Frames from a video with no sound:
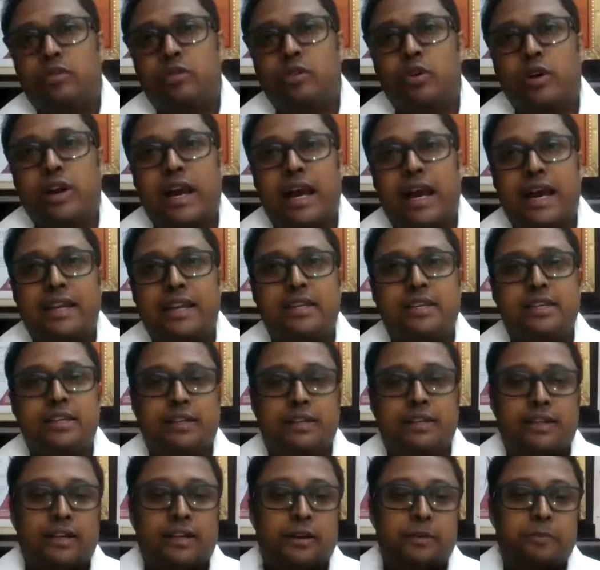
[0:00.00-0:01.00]
look at
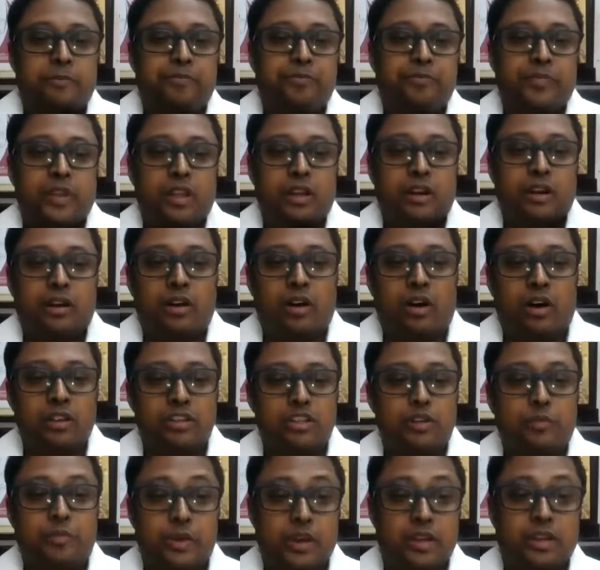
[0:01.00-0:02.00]

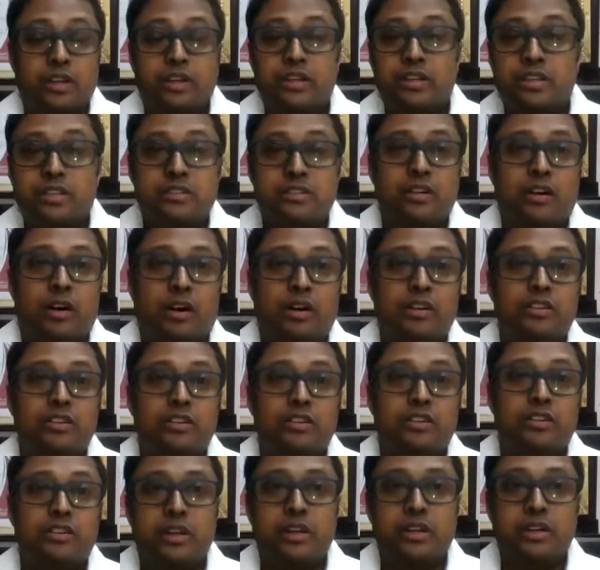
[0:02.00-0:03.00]
entrepreneurs
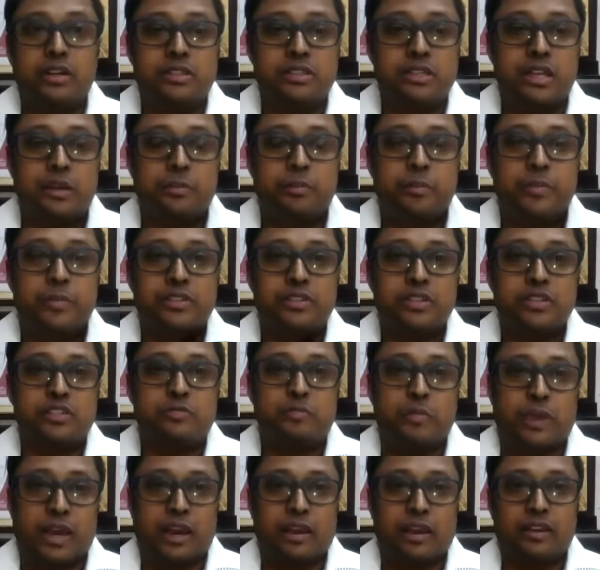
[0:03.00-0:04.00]
and
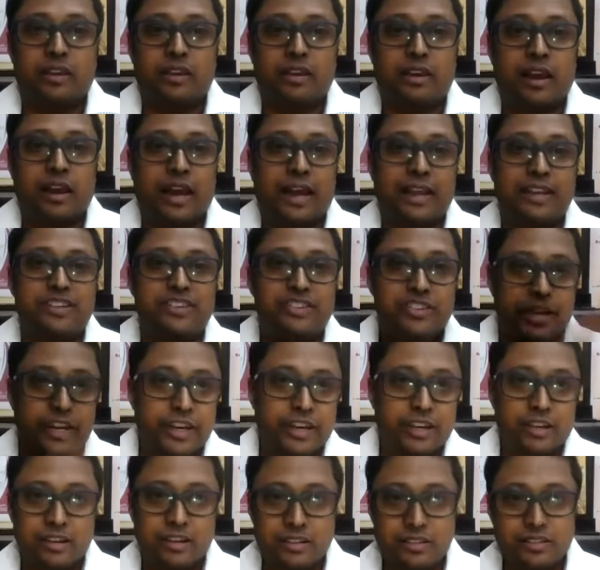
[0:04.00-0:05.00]
businessmen and
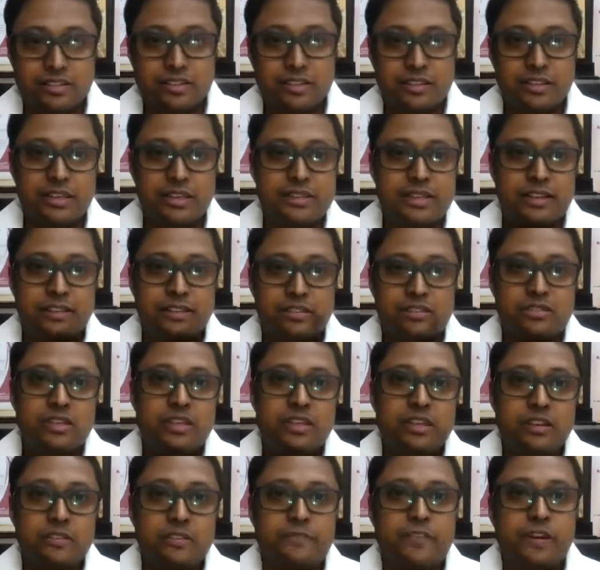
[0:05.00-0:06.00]
traders, these are
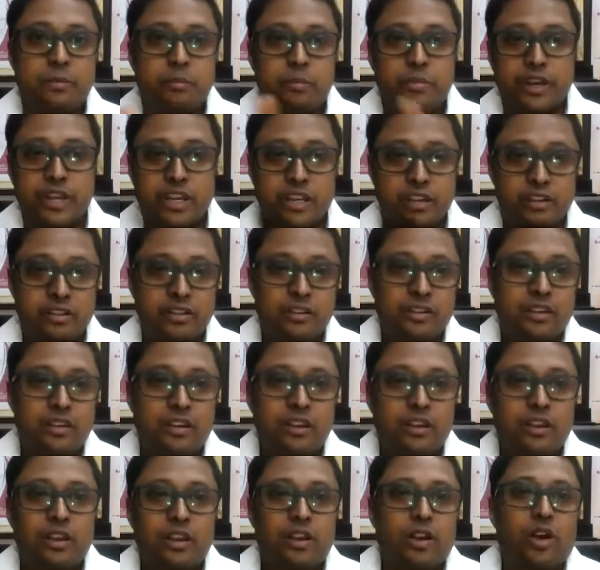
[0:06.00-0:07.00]
three different breeds.
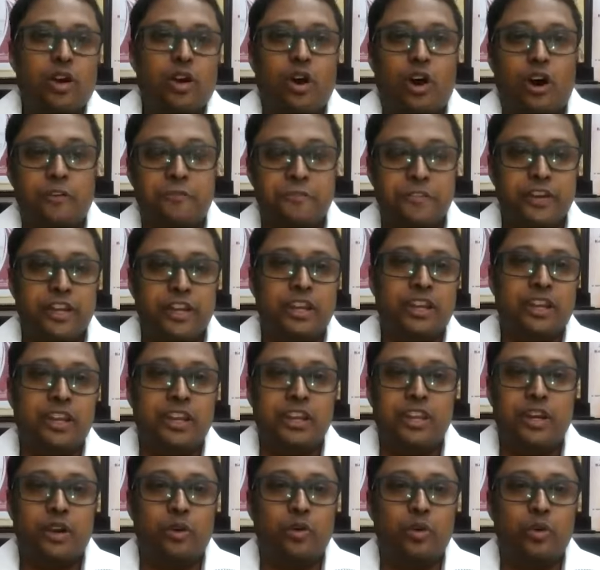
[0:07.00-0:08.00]
Often in
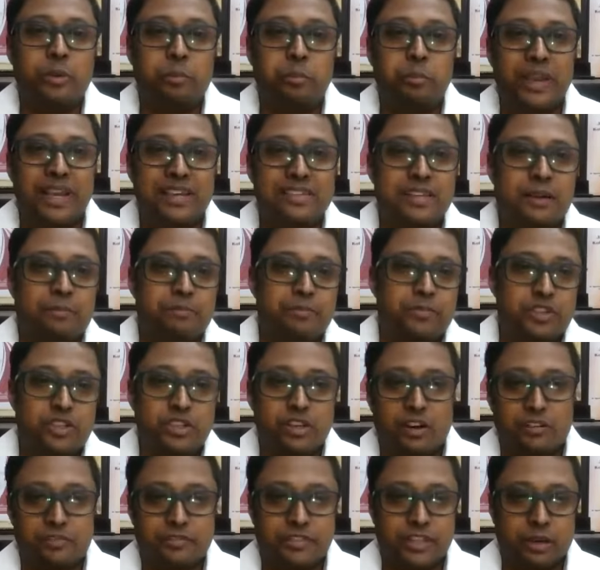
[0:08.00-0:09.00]
India, we mix up
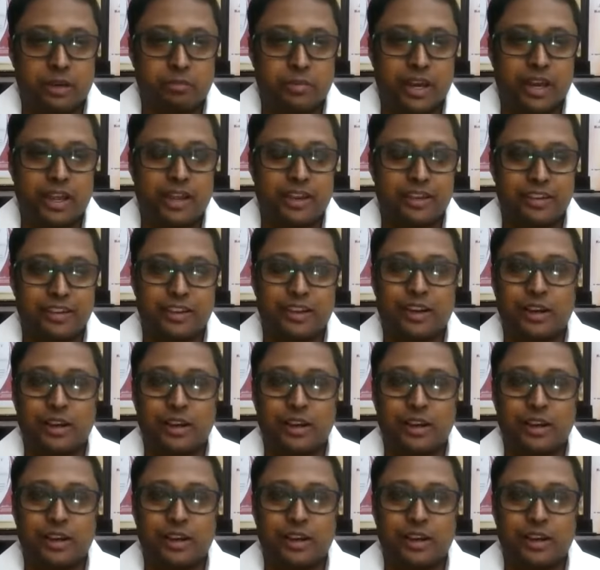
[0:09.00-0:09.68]
three of them, and